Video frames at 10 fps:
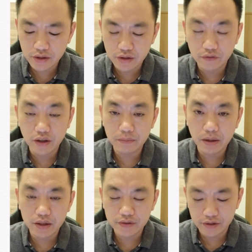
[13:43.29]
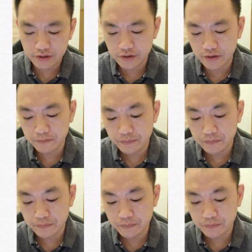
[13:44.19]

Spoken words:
divided by 60.